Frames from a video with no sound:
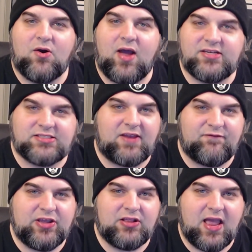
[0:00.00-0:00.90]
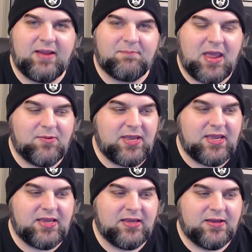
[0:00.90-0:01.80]
I just I feel like
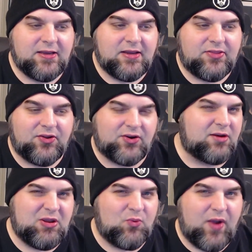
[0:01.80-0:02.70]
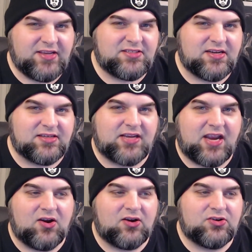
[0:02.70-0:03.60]
maybe they're going to be wasted as
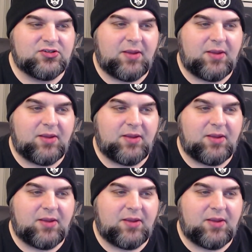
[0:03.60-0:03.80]
characters.